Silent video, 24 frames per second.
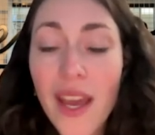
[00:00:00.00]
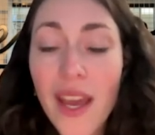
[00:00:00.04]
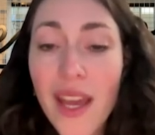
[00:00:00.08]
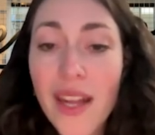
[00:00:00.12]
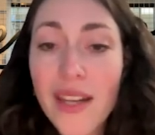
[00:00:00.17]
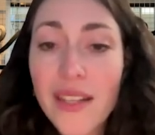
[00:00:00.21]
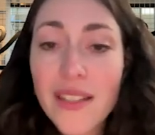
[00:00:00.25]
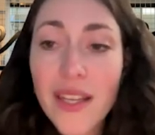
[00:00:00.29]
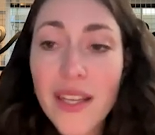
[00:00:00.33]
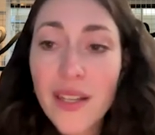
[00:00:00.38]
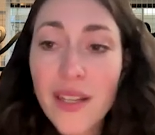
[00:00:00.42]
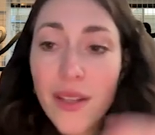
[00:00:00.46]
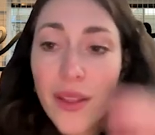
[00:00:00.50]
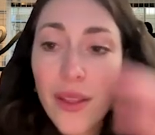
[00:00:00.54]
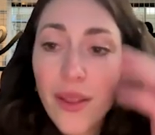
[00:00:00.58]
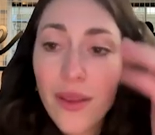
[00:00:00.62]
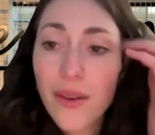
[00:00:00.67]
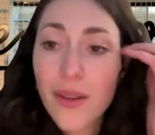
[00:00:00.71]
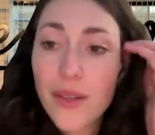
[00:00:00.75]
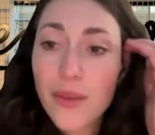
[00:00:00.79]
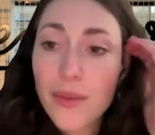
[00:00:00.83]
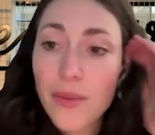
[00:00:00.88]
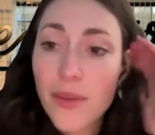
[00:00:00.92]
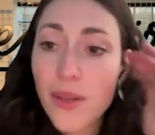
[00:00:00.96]
And then
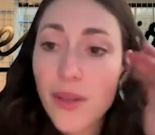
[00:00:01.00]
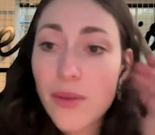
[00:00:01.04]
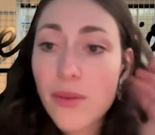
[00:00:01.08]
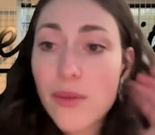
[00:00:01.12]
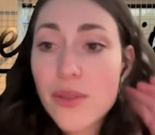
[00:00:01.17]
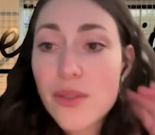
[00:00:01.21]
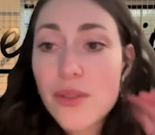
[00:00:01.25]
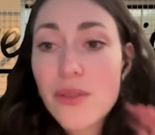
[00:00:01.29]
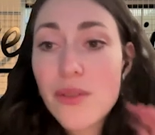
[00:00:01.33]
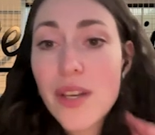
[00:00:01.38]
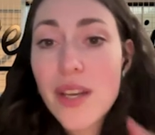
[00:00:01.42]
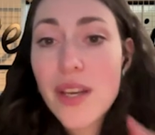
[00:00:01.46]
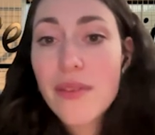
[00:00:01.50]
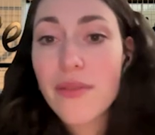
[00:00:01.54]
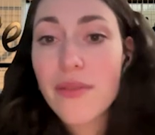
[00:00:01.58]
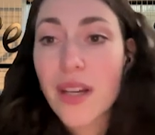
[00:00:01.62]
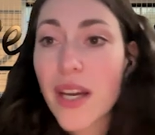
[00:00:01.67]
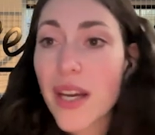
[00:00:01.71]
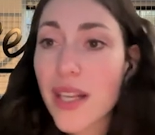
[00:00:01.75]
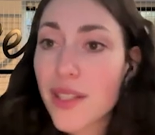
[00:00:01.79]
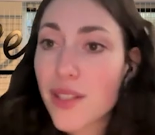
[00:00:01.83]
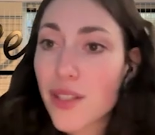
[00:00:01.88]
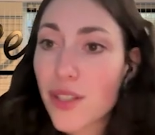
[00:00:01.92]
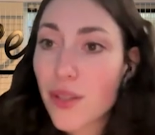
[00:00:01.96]
third, we also have a
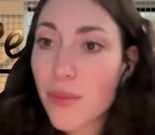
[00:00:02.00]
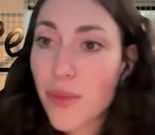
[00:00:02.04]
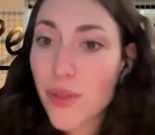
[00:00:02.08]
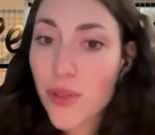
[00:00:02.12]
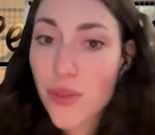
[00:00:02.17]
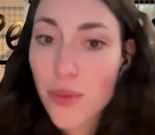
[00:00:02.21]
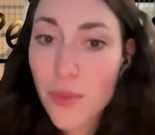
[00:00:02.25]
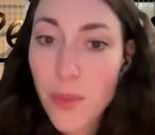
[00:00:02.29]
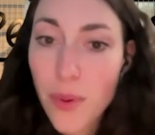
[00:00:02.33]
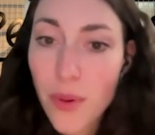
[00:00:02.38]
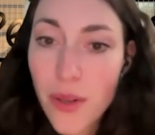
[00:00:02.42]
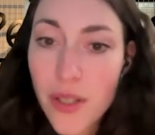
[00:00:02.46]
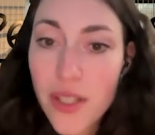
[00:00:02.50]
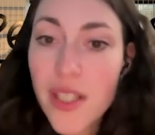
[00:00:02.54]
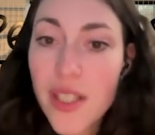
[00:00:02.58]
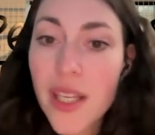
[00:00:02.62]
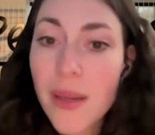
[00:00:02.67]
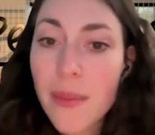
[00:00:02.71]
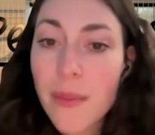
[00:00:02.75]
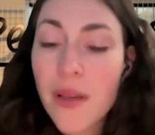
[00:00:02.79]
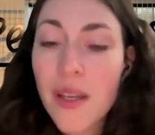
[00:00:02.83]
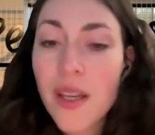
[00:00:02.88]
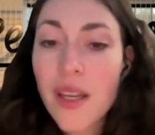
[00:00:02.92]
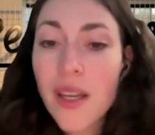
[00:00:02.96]
customer support
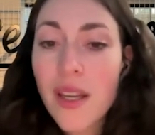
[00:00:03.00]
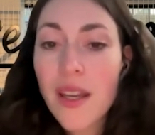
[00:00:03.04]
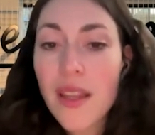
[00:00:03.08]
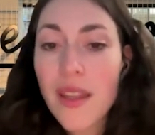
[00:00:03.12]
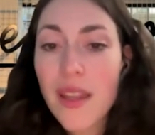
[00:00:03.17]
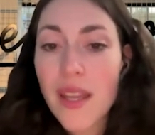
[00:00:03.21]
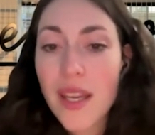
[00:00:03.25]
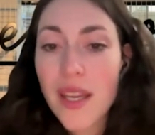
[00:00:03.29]
team.